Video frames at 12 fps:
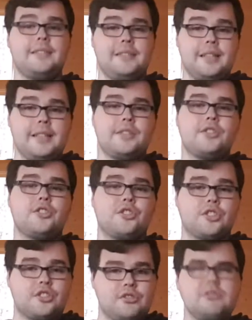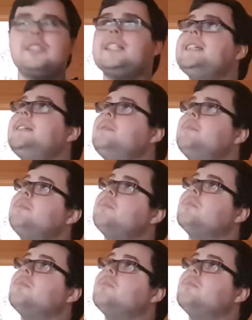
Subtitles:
did scream.